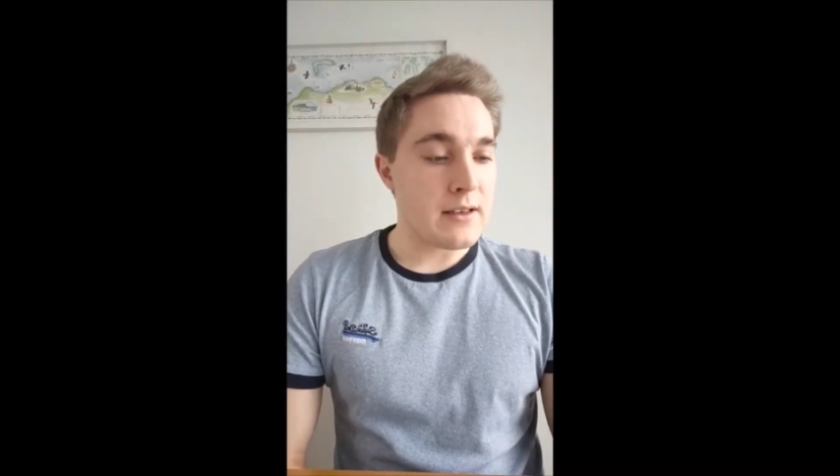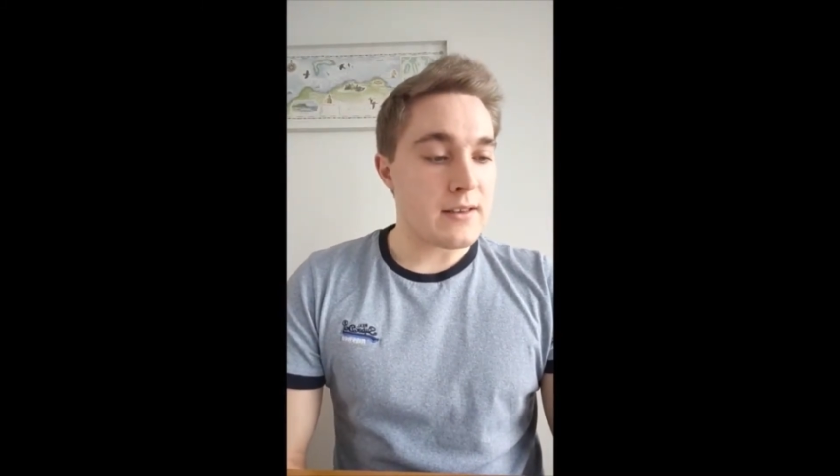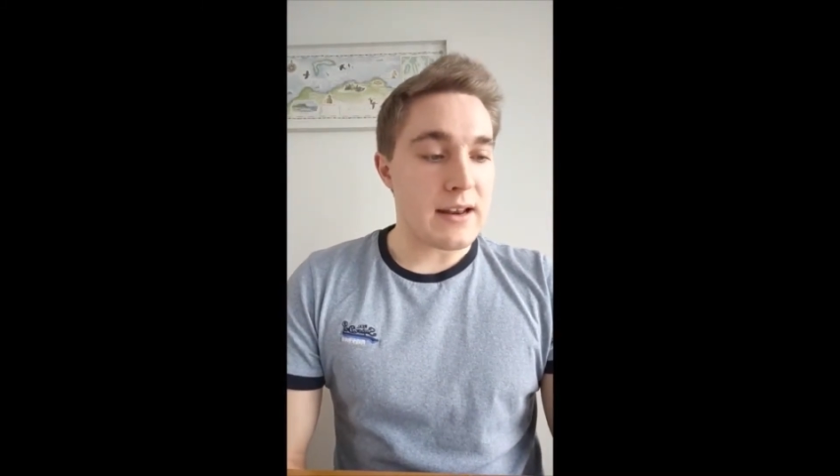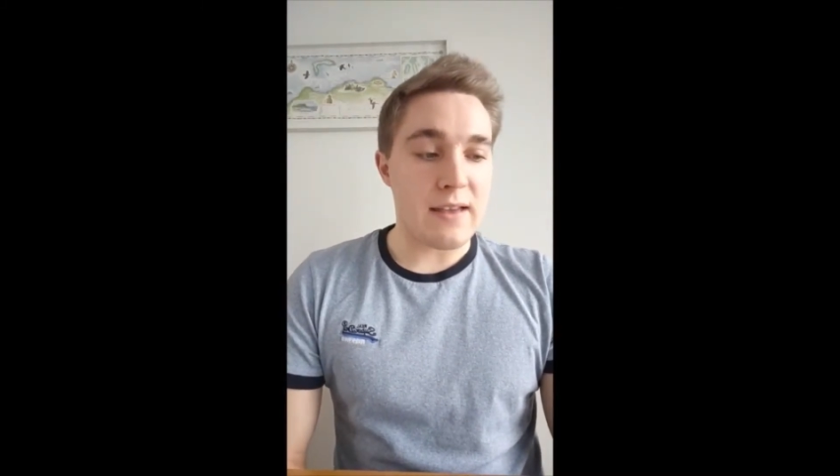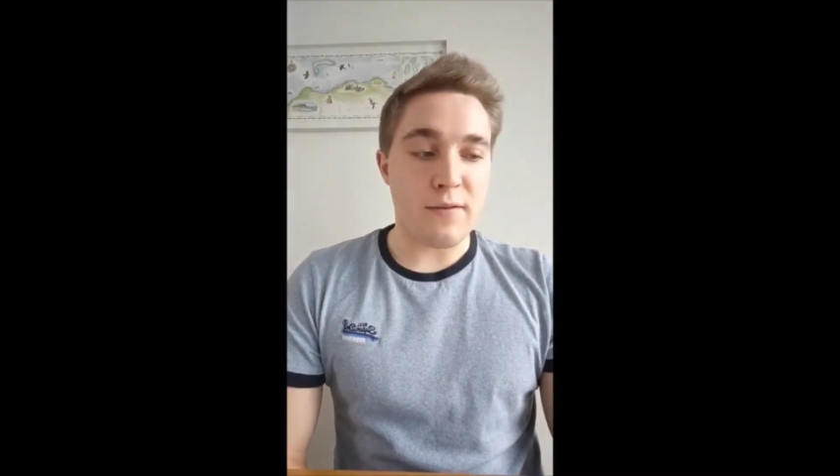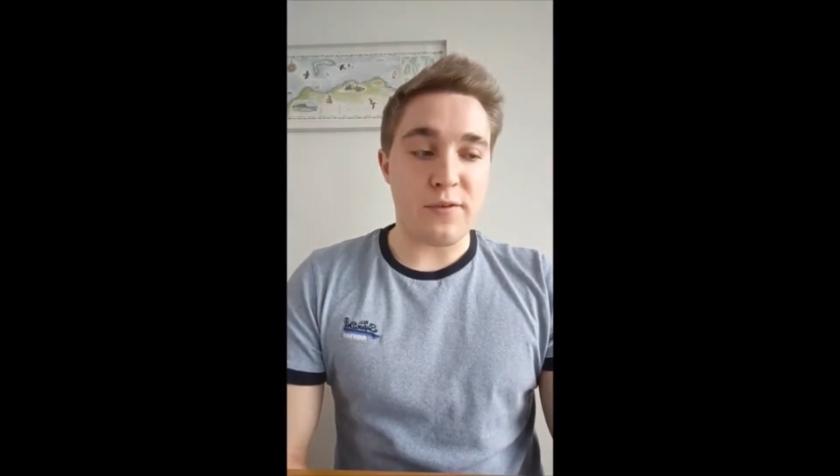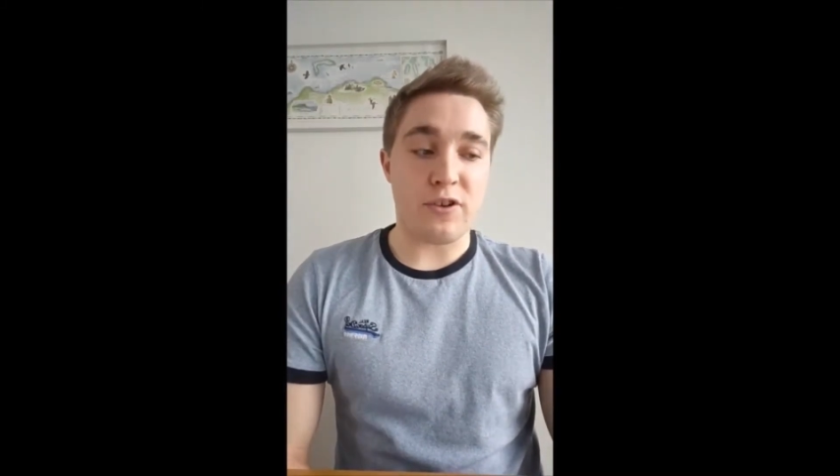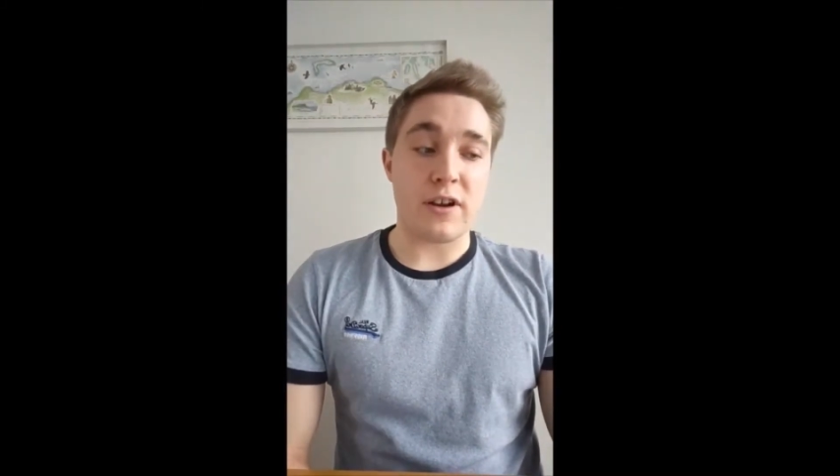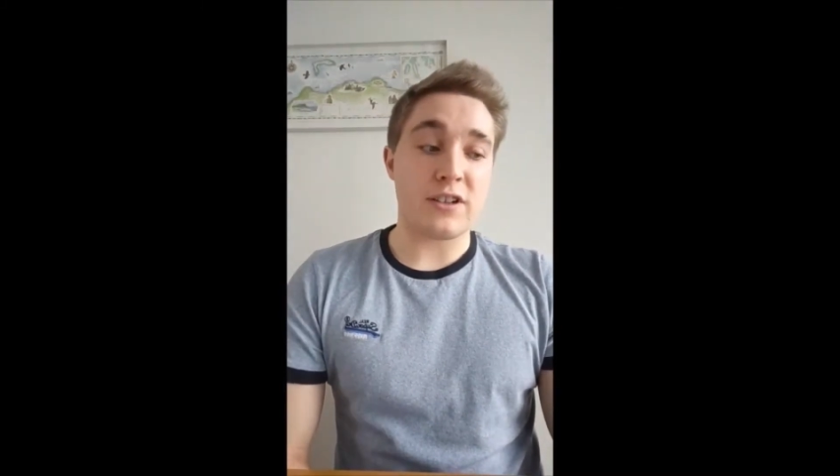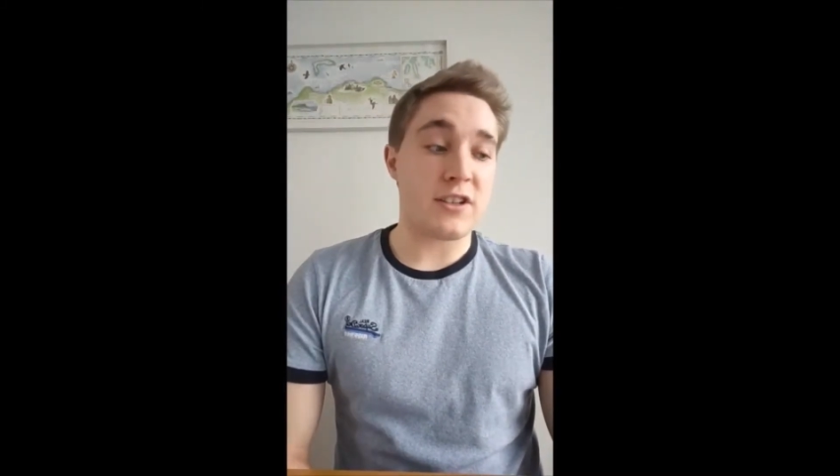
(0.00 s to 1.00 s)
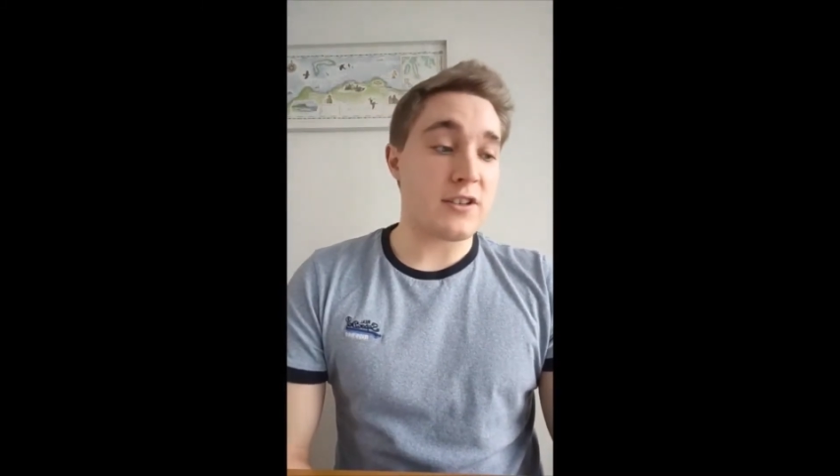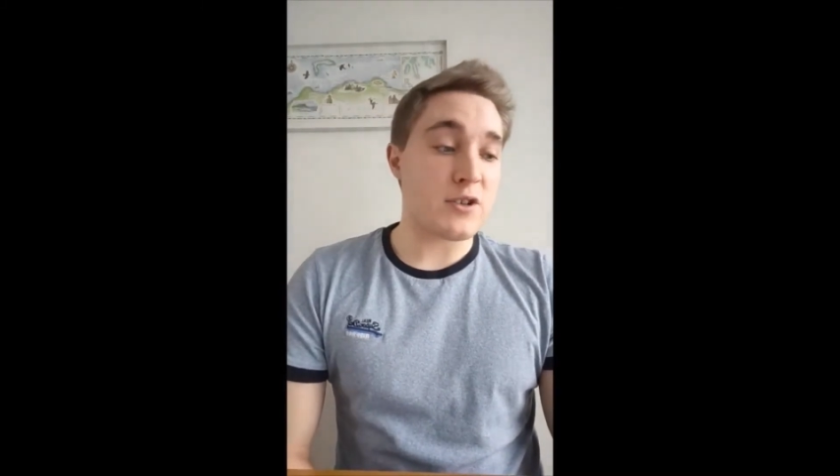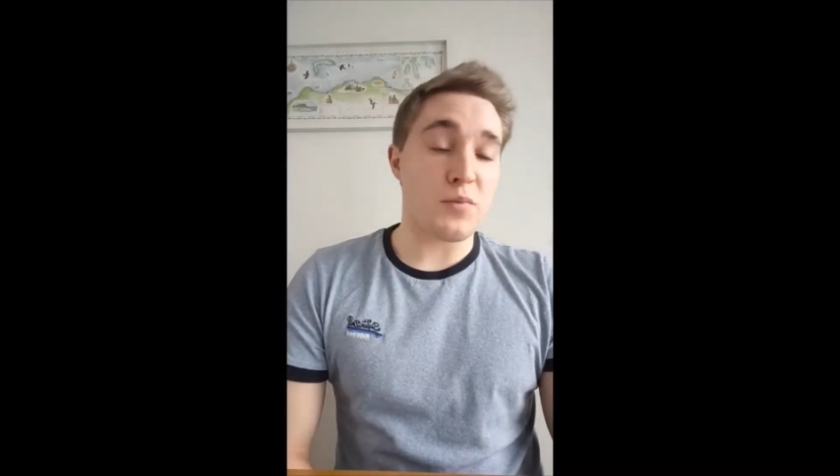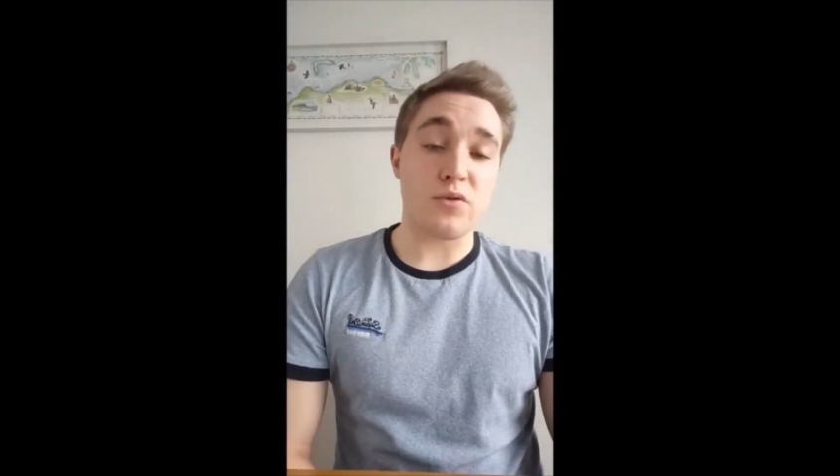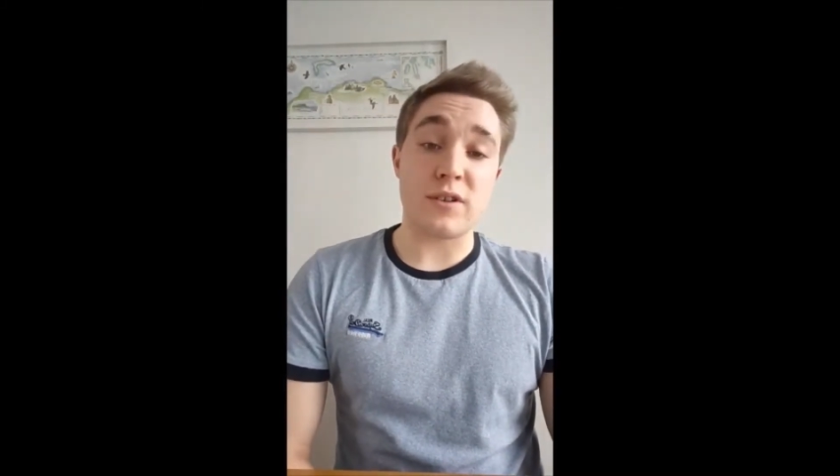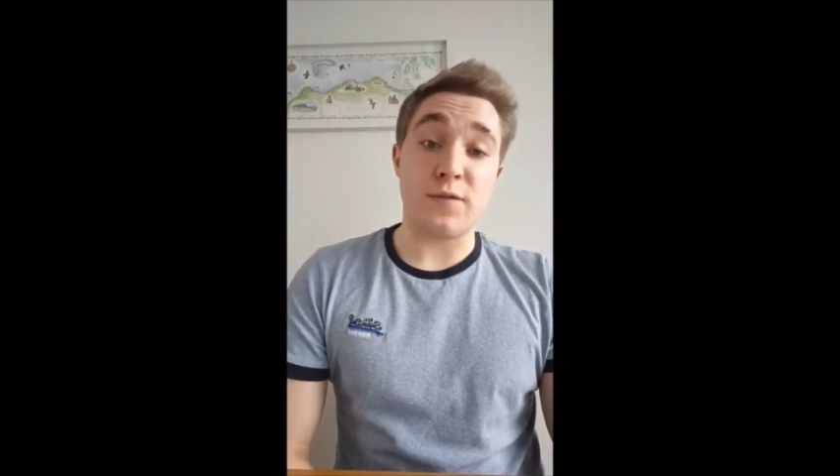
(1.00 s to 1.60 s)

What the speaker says: The life of a Christian, I suppose,